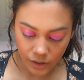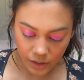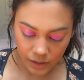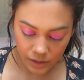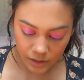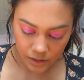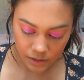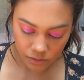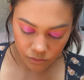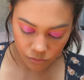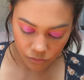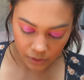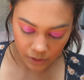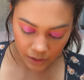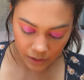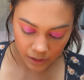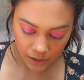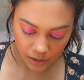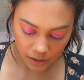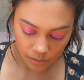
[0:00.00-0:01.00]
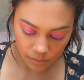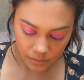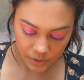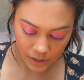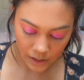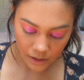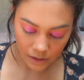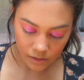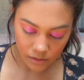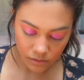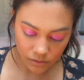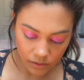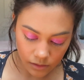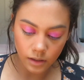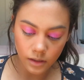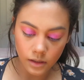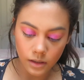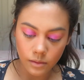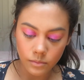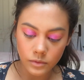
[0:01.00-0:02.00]
that this really comes out,
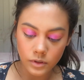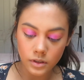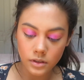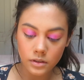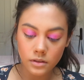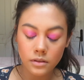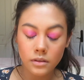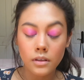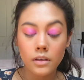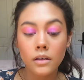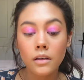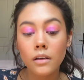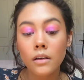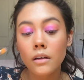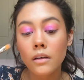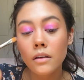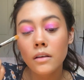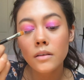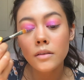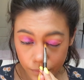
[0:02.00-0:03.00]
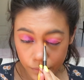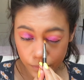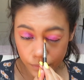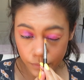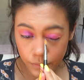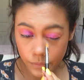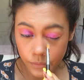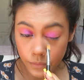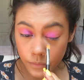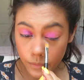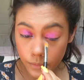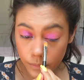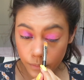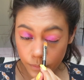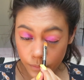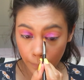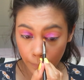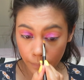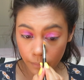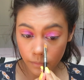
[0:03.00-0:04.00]
and I'm just gonna pop it
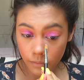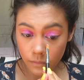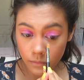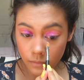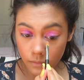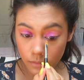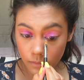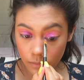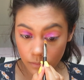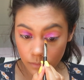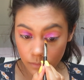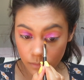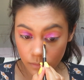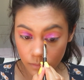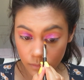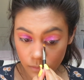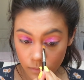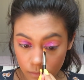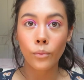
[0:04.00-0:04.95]
right on the inner corner.